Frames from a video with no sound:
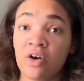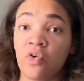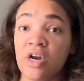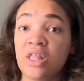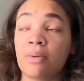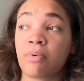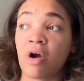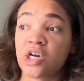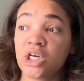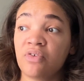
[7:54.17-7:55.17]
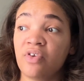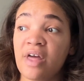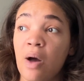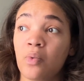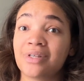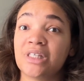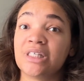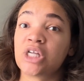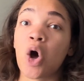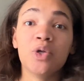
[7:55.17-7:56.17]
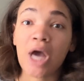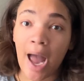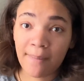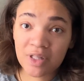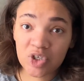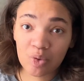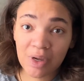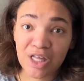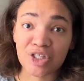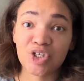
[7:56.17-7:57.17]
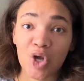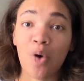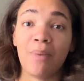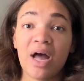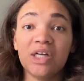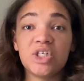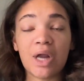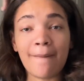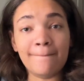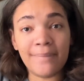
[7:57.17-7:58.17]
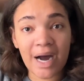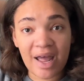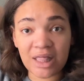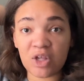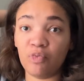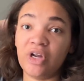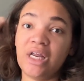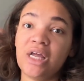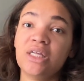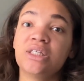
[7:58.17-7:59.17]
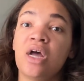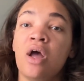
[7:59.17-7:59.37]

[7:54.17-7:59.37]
Granted, the project for that was so time consuming and so much, but the readings,